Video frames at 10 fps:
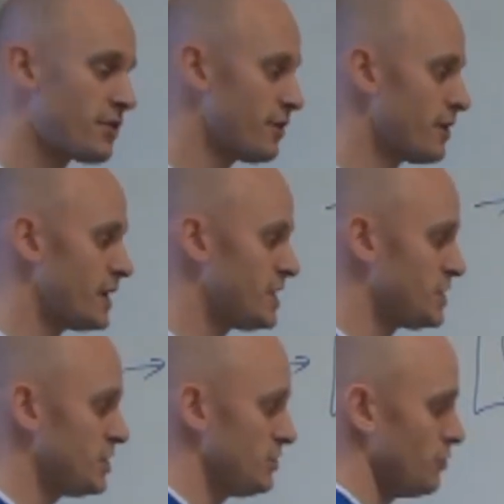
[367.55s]

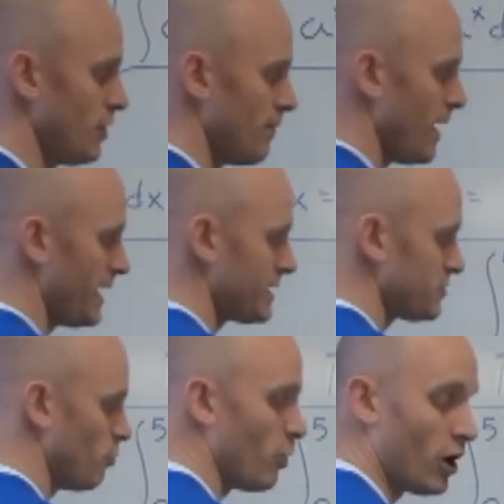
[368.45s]
32
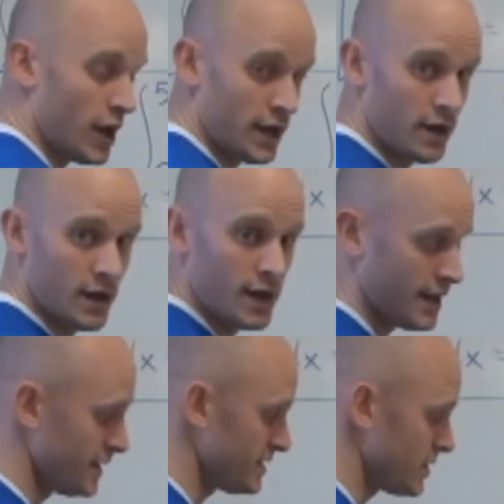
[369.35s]
minus 1 is